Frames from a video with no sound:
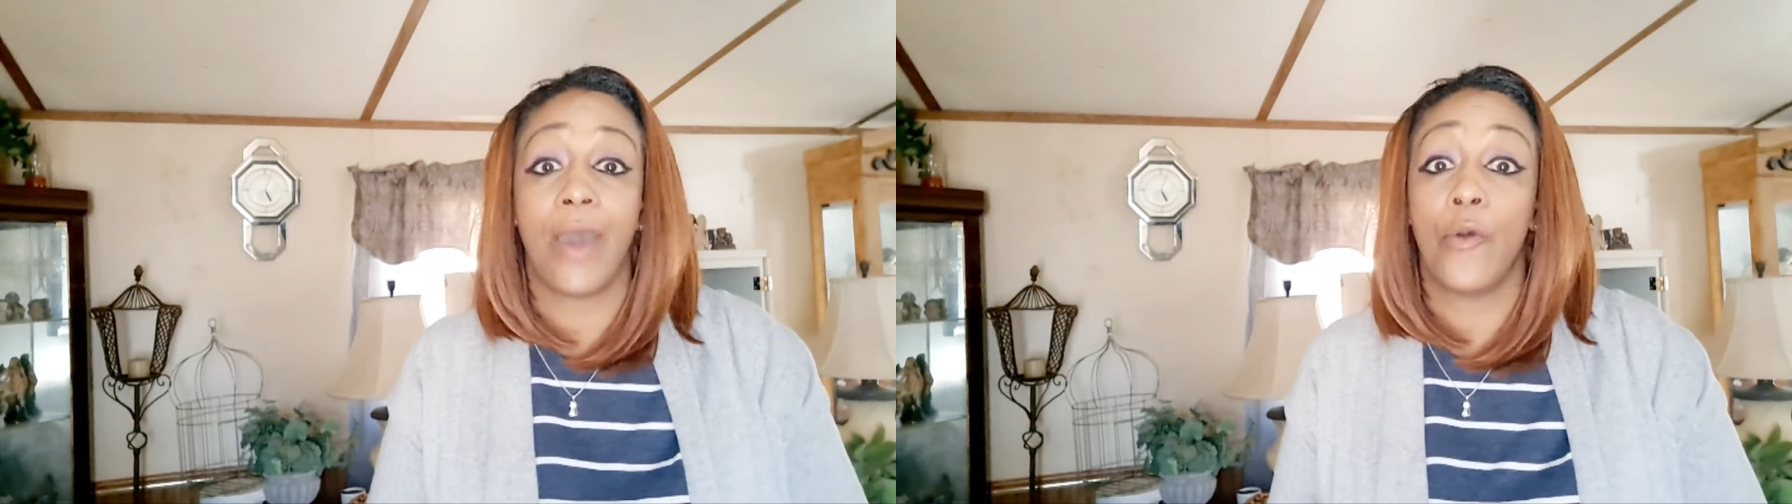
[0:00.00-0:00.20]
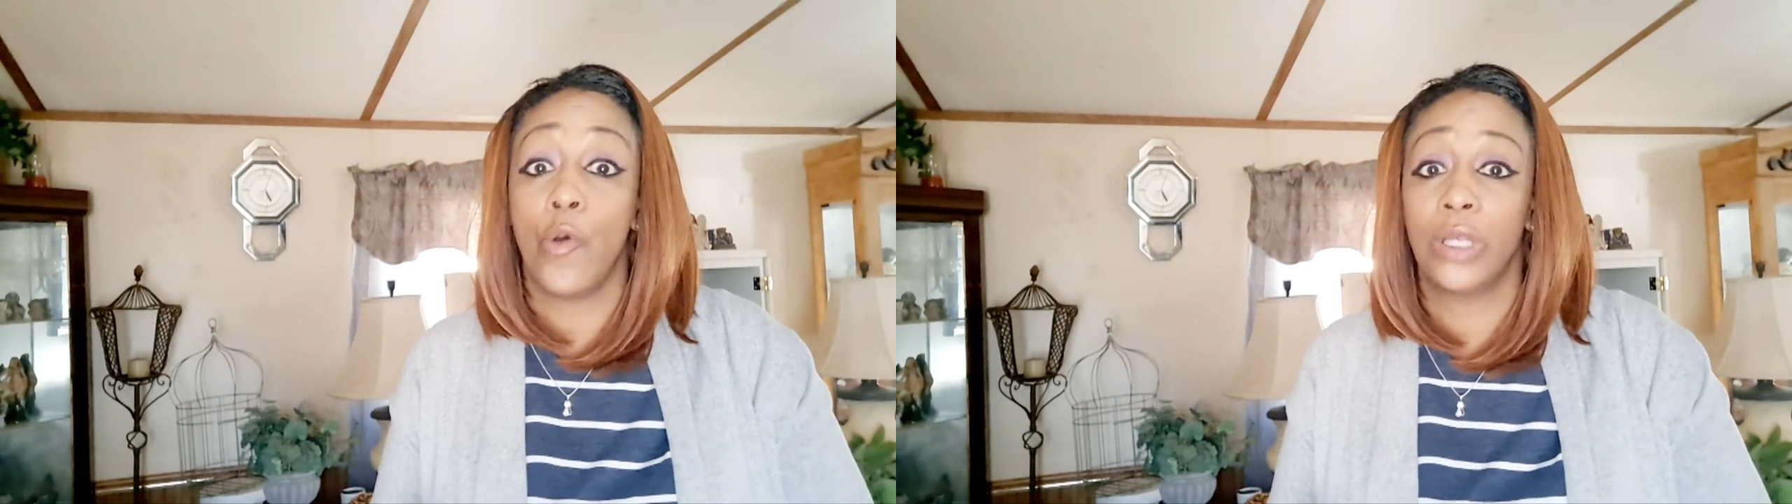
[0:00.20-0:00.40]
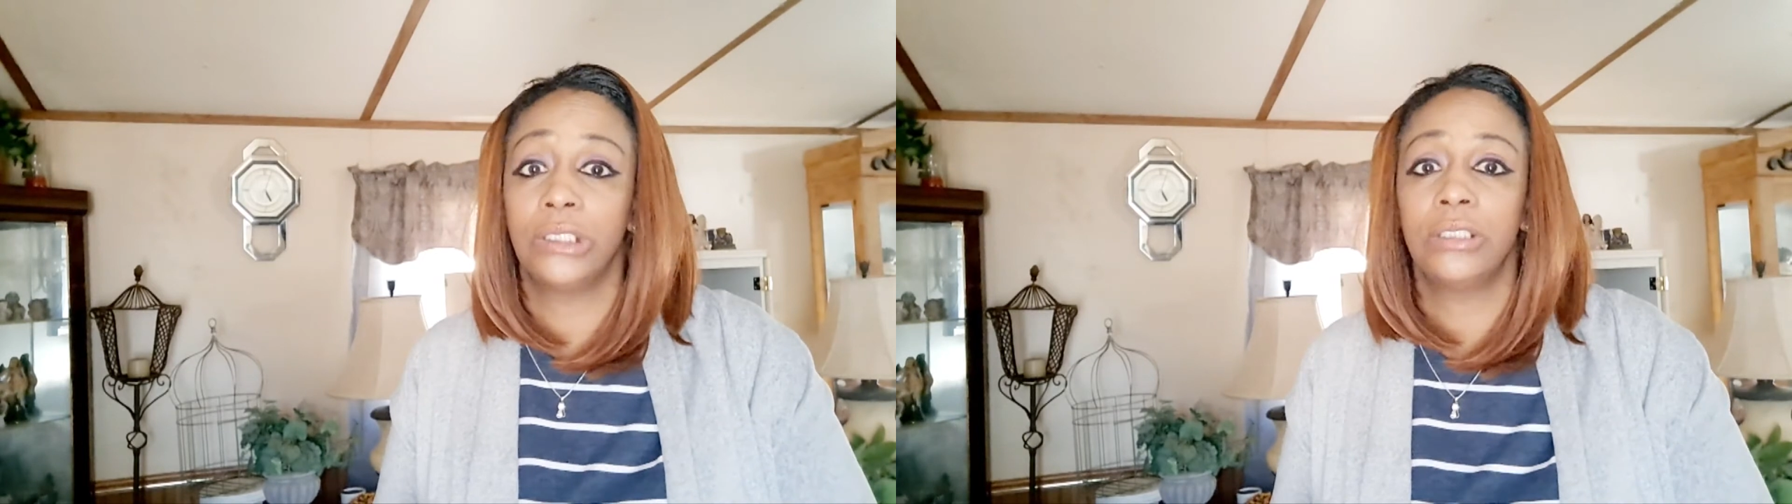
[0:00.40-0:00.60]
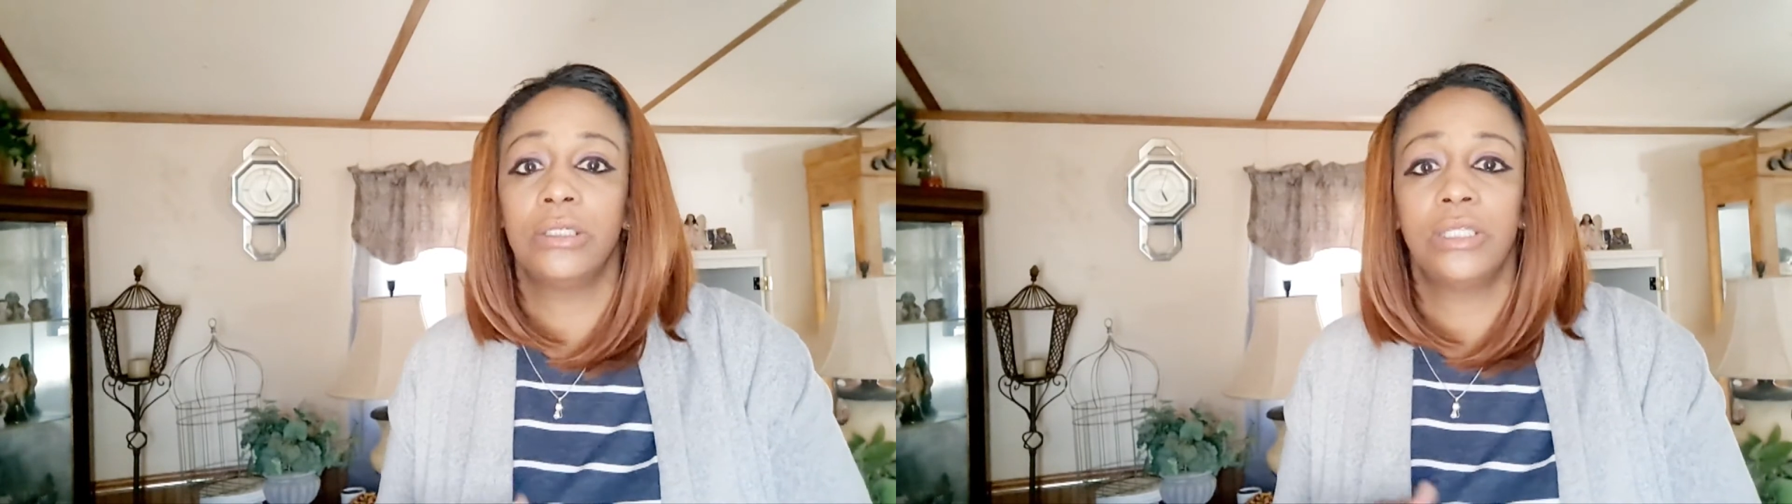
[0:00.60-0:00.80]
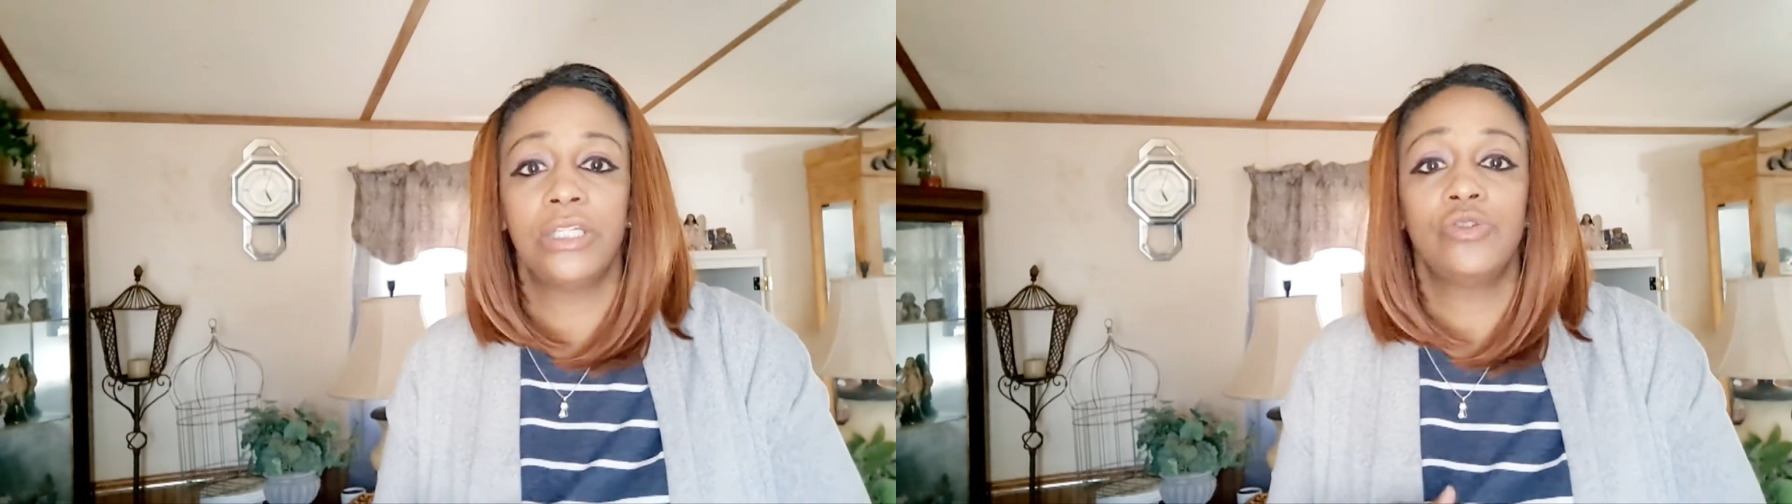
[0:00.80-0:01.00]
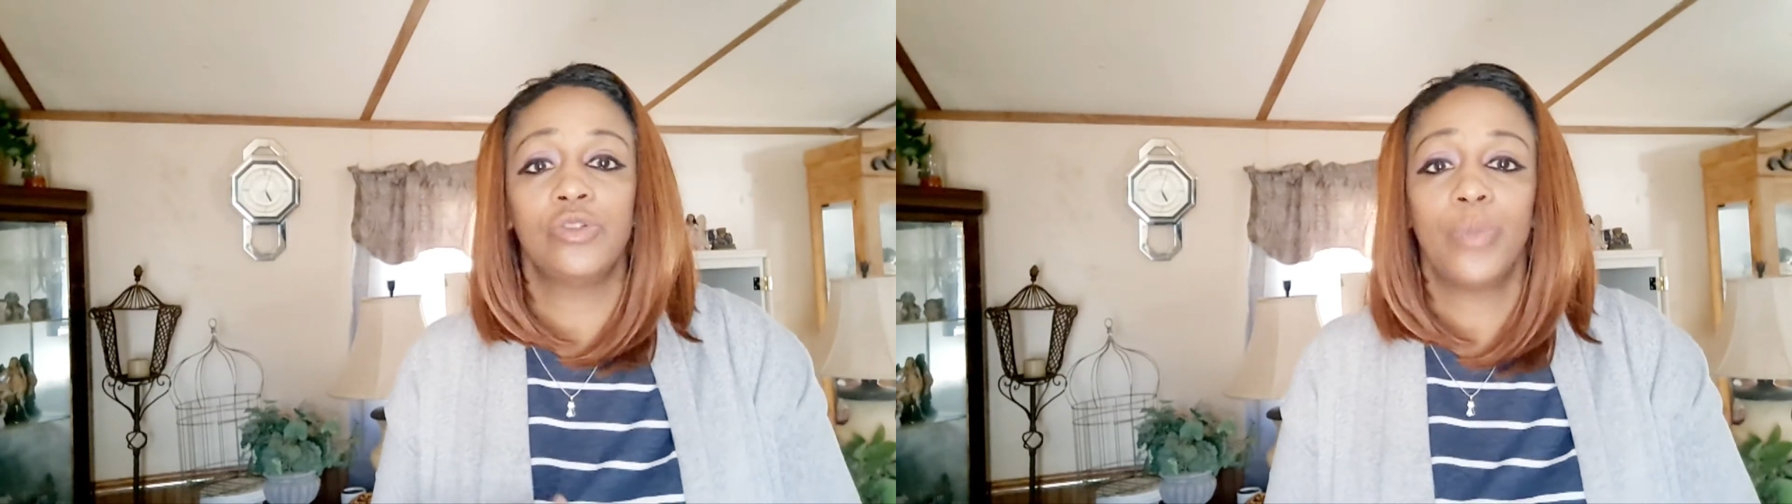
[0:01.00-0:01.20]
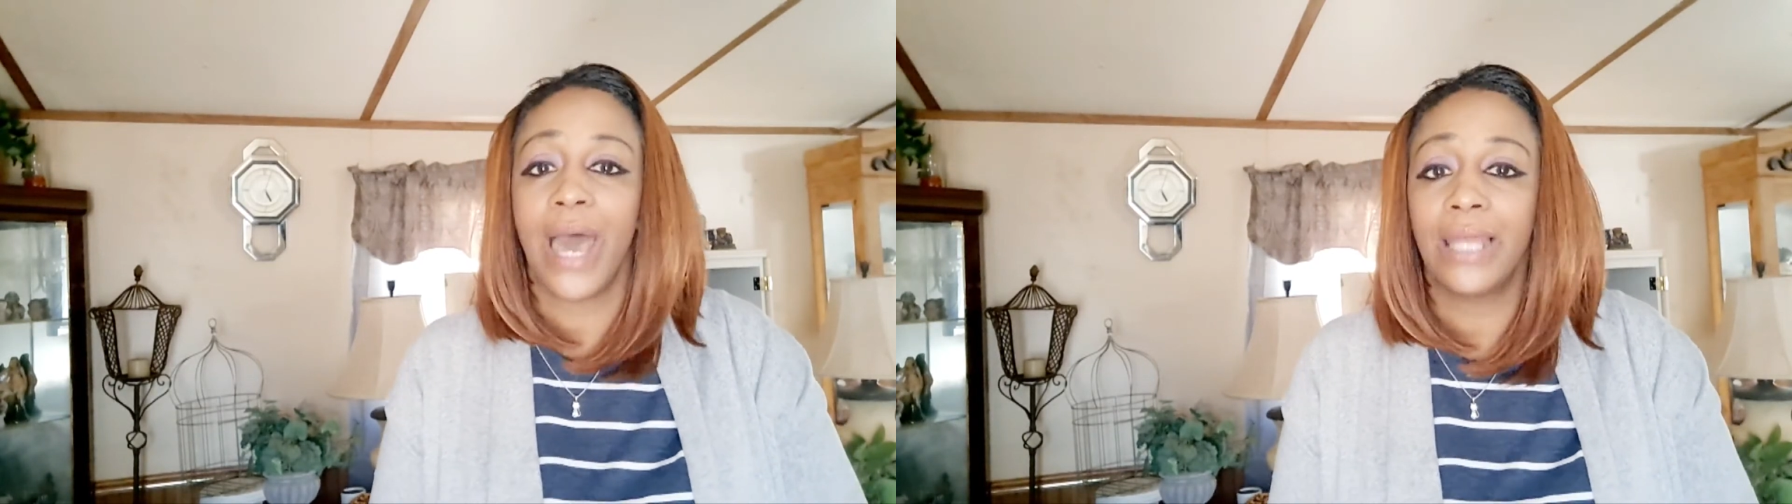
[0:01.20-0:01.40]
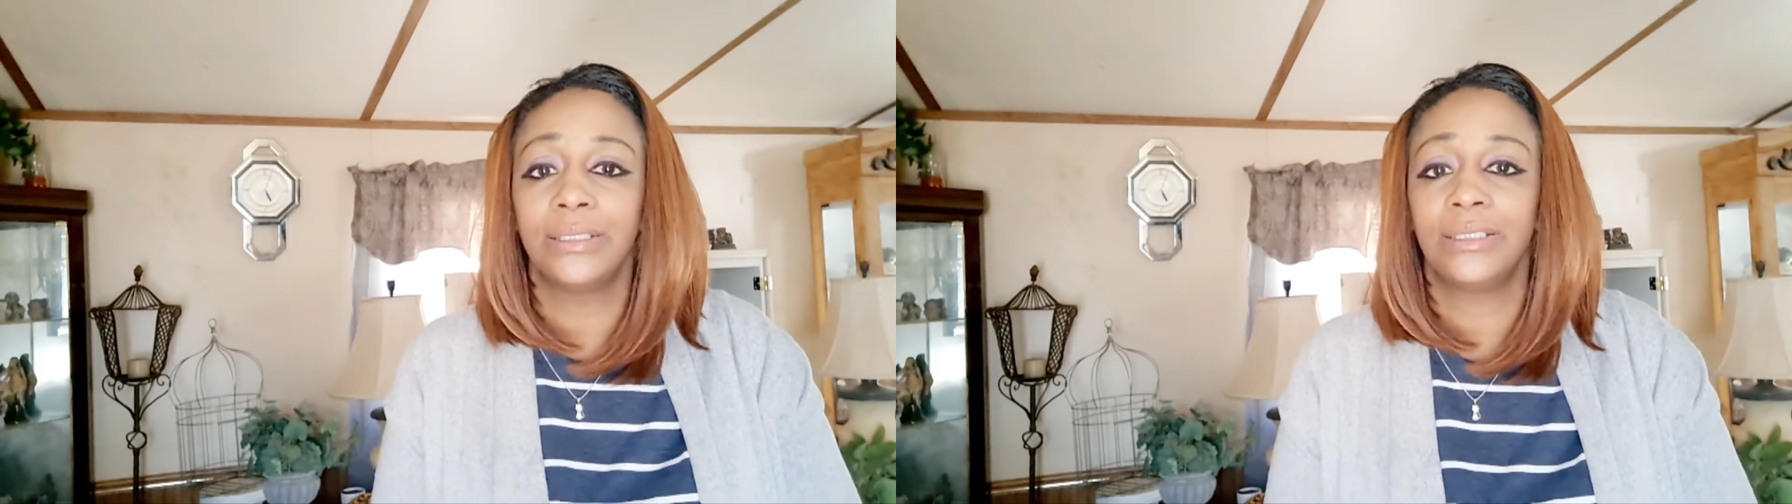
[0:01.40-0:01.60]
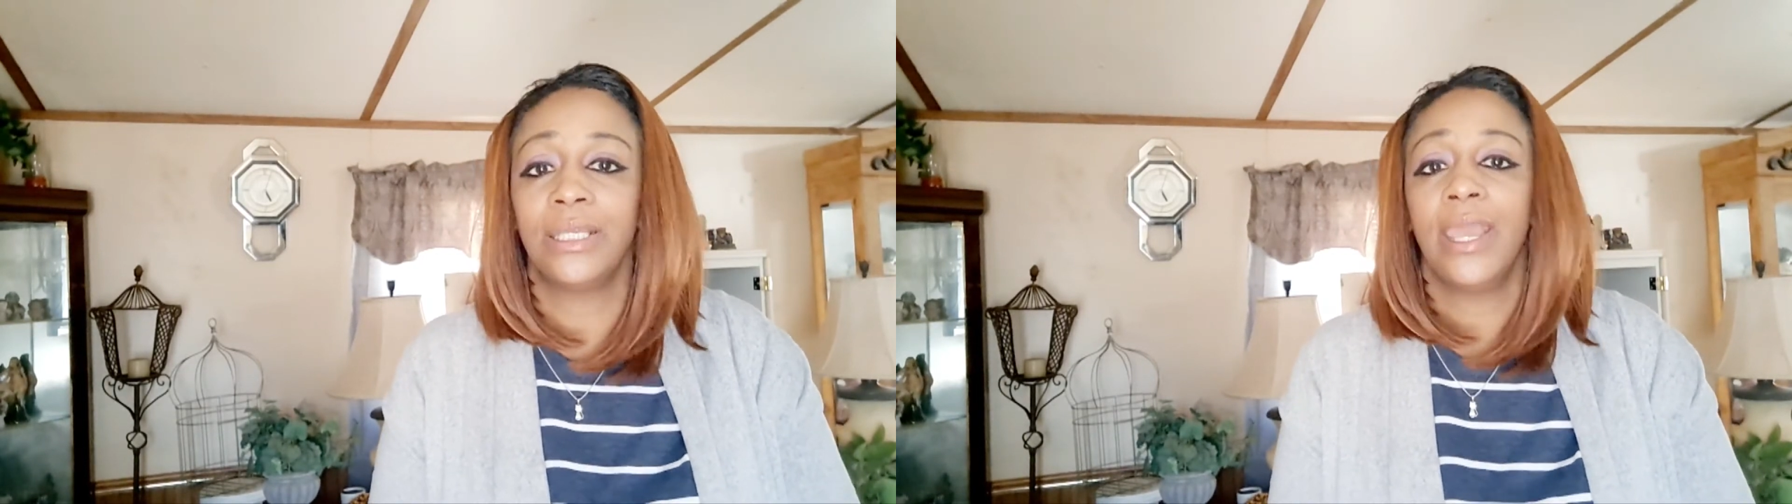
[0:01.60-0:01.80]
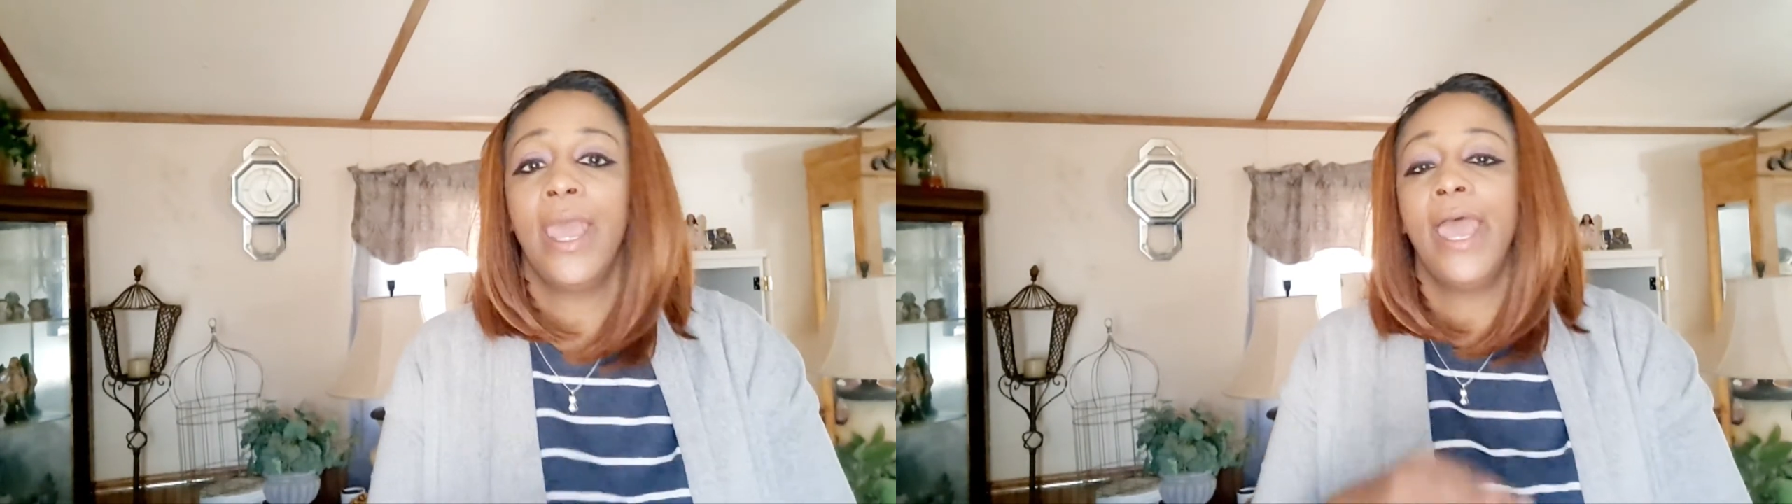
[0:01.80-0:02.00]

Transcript: according to your district's policy,